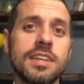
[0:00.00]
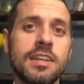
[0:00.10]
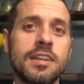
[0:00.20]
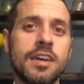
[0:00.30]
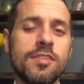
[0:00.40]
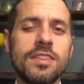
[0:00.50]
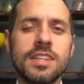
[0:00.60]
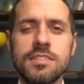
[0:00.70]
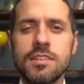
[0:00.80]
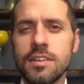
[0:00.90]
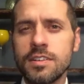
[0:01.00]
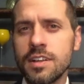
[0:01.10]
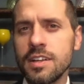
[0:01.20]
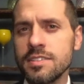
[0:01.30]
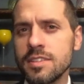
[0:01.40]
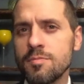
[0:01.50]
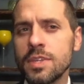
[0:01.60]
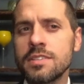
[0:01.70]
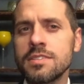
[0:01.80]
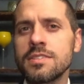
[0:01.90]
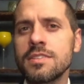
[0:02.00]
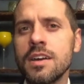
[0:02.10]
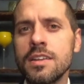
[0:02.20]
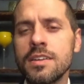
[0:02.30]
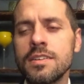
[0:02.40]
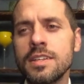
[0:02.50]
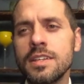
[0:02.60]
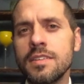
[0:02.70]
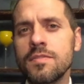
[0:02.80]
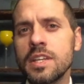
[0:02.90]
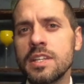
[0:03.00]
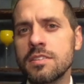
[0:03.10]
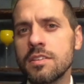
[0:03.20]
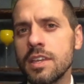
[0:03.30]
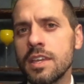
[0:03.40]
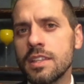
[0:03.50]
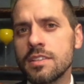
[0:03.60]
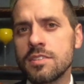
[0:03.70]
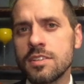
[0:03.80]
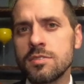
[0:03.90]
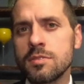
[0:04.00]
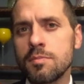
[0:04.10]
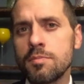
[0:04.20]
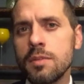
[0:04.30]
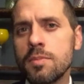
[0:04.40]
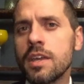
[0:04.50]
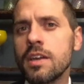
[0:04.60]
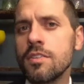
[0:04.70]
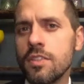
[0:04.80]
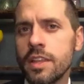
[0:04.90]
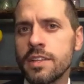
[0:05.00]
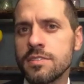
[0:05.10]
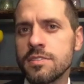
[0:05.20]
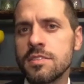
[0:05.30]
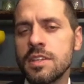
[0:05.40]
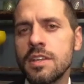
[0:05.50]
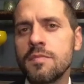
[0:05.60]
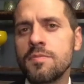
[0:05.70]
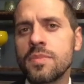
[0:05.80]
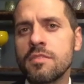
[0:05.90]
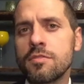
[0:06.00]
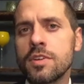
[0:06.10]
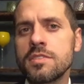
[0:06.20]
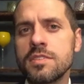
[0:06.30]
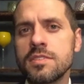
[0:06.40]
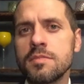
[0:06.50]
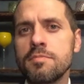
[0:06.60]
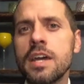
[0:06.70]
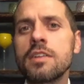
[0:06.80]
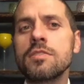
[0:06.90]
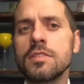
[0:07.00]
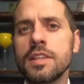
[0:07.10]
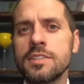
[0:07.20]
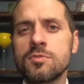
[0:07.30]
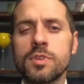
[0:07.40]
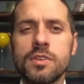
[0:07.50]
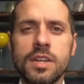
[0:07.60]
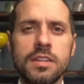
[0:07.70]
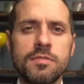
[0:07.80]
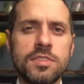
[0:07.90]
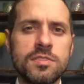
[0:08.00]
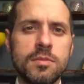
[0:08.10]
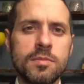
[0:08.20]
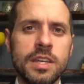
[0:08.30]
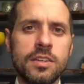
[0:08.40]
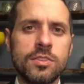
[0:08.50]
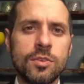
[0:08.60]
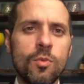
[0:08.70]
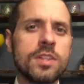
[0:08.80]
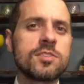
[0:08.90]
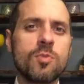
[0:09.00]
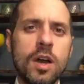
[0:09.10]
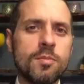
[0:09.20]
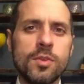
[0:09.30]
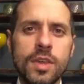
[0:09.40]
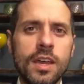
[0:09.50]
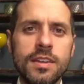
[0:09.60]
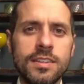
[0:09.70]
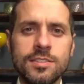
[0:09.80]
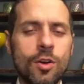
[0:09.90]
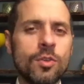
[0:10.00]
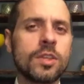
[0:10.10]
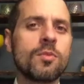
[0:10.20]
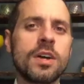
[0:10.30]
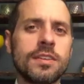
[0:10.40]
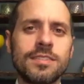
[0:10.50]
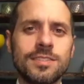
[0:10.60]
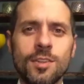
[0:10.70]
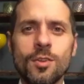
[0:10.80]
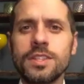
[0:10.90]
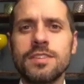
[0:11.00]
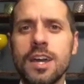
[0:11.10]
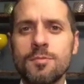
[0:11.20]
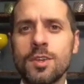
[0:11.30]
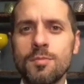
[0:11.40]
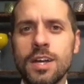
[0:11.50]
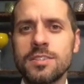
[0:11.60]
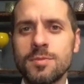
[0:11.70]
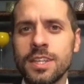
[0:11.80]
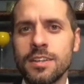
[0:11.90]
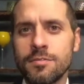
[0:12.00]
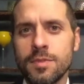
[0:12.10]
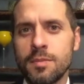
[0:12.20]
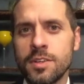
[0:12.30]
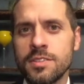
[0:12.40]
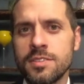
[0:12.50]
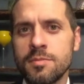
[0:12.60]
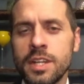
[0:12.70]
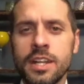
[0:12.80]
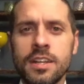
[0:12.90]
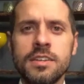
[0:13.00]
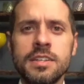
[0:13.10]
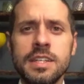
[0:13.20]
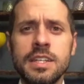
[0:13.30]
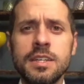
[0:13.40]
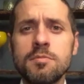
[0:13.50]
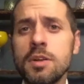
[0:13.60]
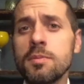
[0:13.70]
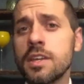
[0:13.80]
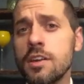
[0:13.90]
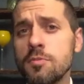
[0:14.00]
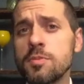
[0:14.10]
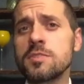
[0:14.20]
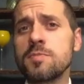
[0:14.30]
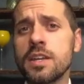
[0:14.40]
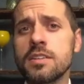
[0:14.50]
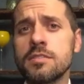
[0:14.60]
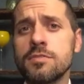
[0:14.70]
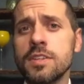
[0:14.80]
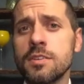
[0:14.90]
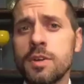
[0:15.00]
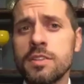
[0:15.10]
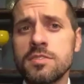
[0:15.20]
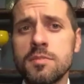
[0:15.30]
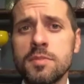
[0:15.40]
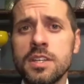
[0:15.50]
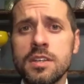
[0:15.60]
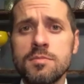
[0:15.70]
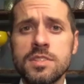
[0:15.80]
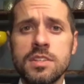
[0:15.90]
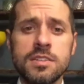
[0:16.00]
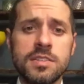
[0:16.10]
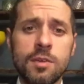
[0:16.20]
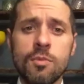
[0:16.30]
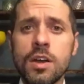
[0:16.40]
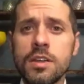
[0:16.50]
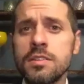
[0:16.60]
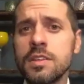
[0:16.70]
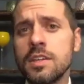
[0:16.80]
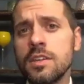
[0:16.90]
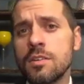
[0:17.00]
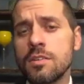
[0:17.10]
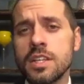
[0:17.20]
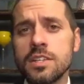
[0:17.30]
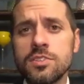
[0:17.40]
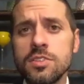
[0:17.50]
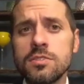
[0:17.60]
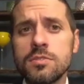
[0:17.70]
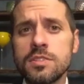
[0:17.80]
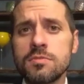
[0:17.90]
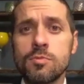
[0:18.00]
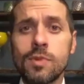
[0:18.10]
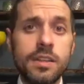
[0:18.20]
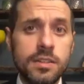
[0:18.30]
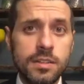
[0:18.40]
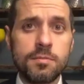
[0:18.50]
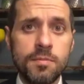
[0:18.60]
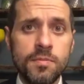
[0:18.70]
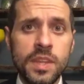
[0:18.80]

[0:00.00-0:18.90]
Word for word: And I think that's a hard concept because it's not a, it's looking at these tests through a public health lens versus a medical lens where you kind of assume that the one swab you get is the only one, it's the only time you could possibly get it from that person. But at a public health perspective, you know, whether somebody comes in on day one or day two is random.